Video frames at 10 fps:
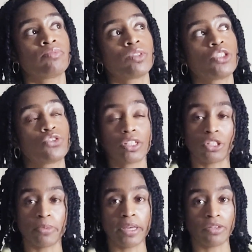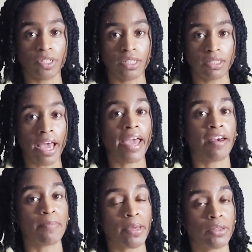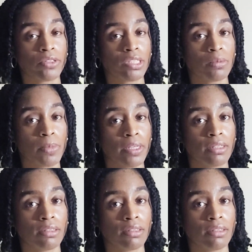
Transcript: stricter boundaries. I have boundaries, but